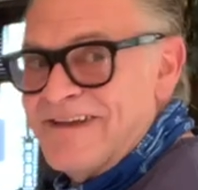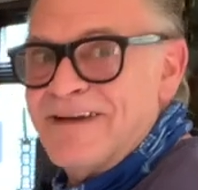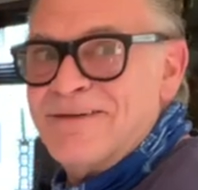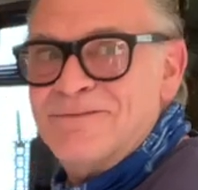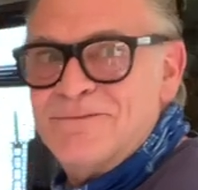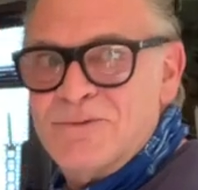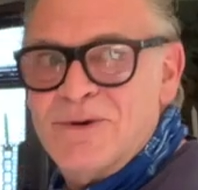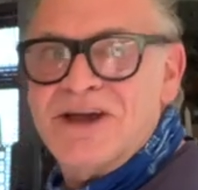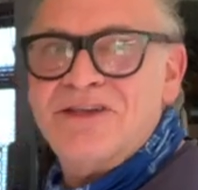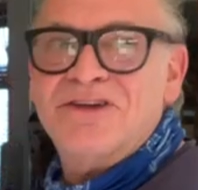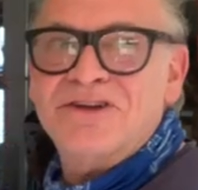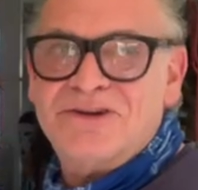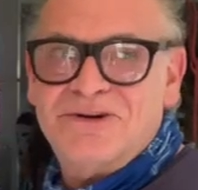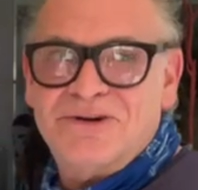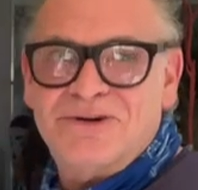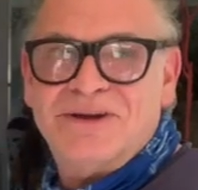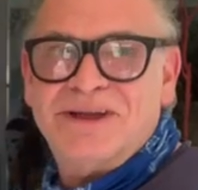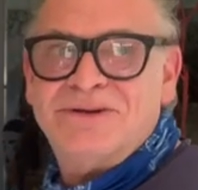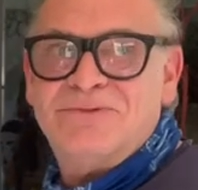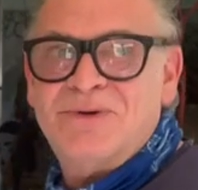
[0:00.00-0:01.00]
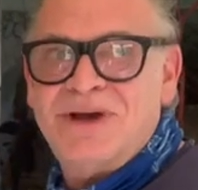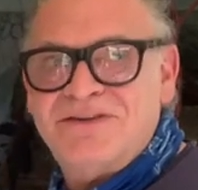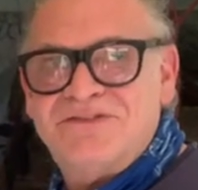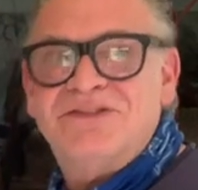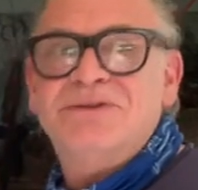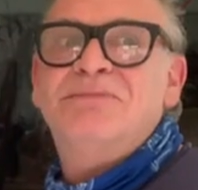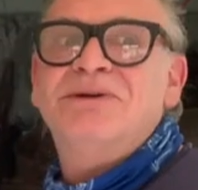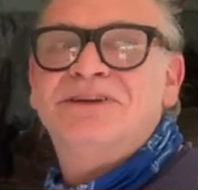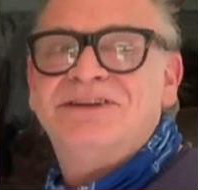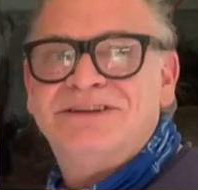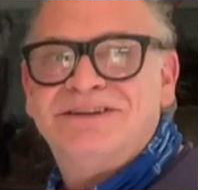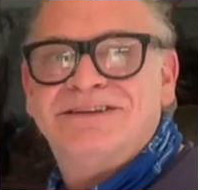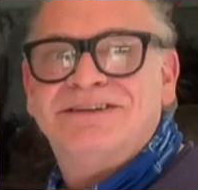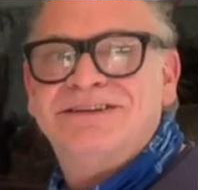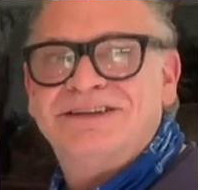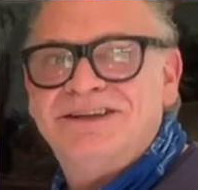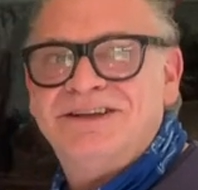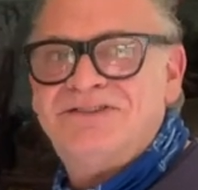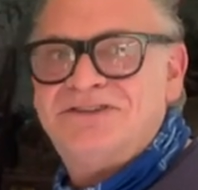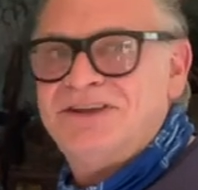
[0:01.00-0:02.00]
Yeah, where are they going? Where have they been?
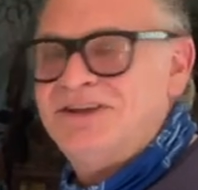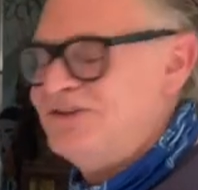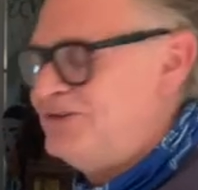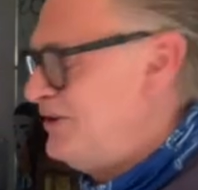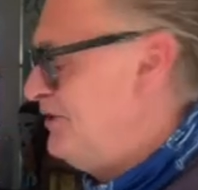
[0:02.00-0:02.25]
It's